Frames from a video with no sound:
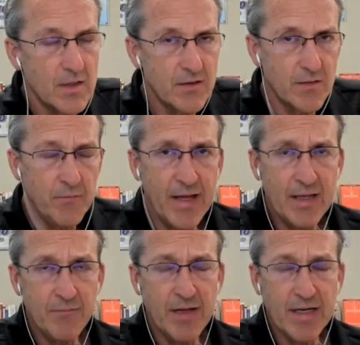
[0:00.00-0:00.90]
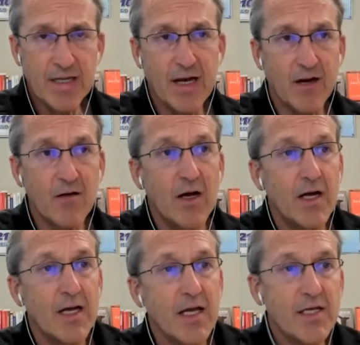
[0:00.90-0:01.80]
and the and Medi-Cal
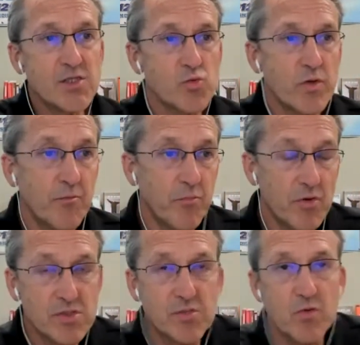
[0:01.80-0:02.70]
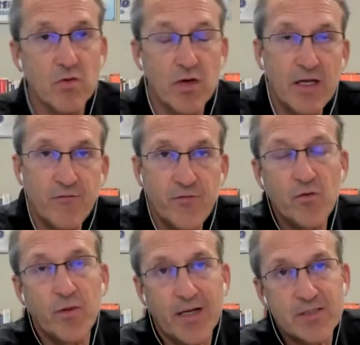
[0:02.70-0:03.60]
is reimbursable if
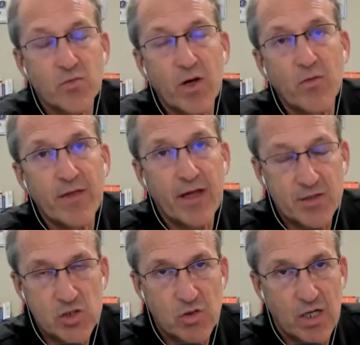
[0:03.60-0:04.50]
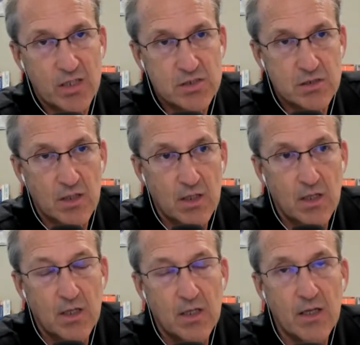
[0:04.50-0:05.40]
you pass away without a trust
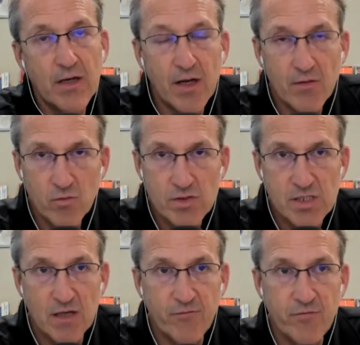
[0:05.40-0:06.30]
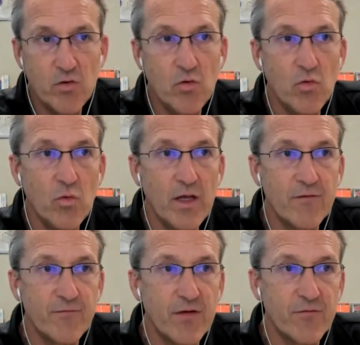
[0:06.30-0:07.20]
in other words, if you
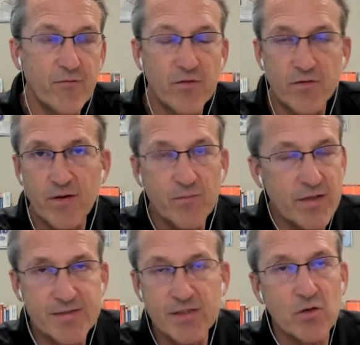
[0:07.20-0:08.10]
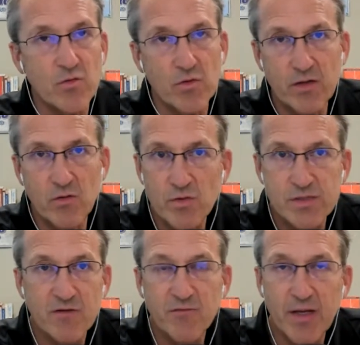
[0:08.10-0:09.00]
if if for some reason you you
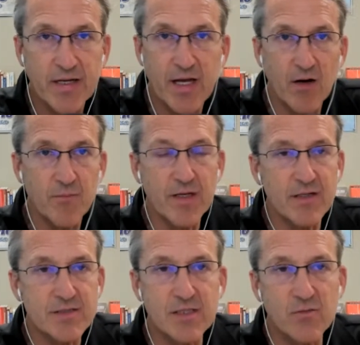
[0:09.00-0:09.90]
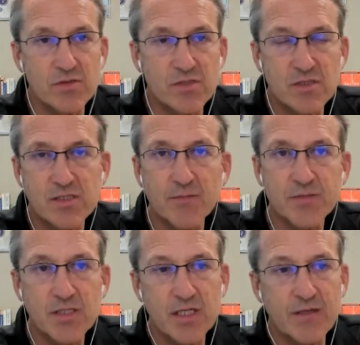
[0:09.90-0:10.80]
receive Medi-Cal because it was a
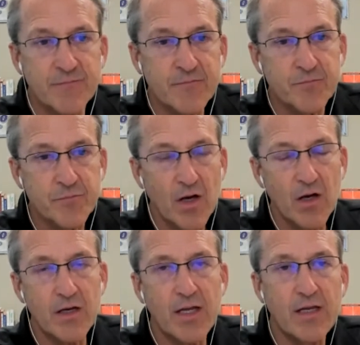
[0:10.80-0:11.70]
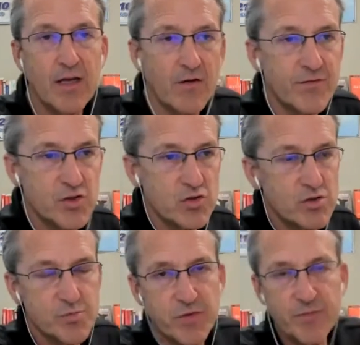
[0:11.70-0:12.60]
subsidy on a health
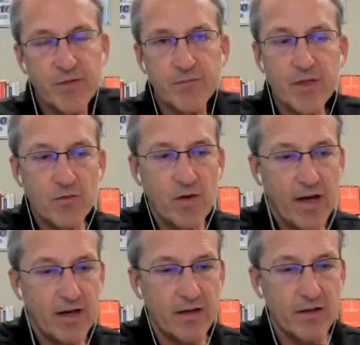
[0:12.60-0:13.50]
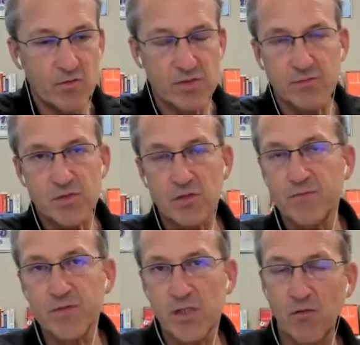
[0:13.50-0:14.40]
insurance premium that you had or some
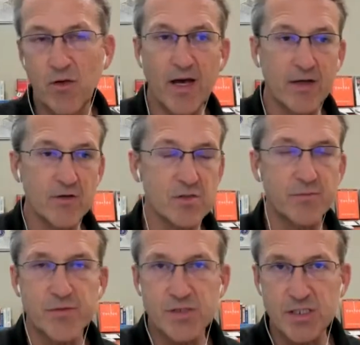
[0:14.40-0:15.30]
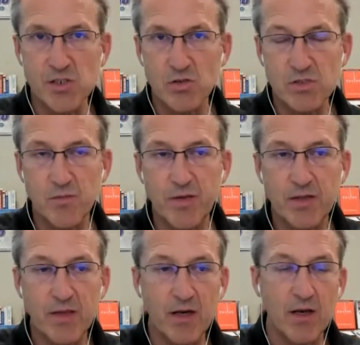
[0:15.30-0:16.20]
service that you had or some procedure or
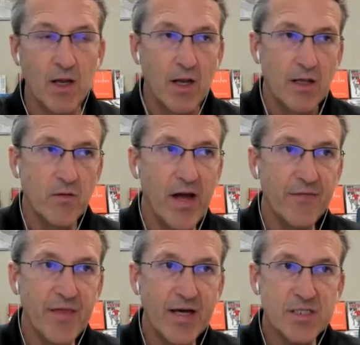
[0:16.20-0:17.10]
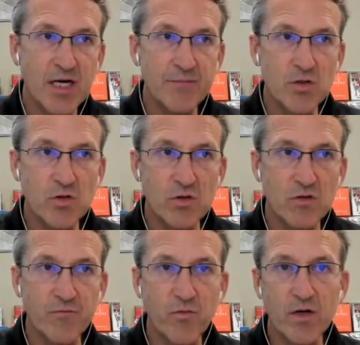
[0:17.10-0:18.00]
something that you know, at that time you
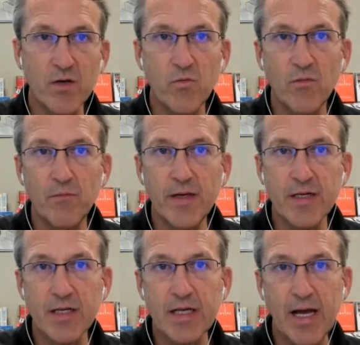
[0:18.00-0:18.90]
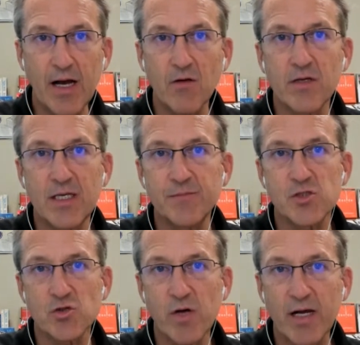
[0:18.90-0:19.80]
couldn't afford it. Well, Medi-Cal
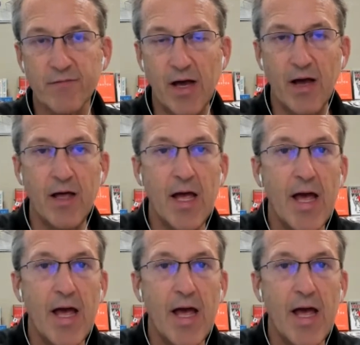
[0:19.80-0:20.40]
keeps track of that.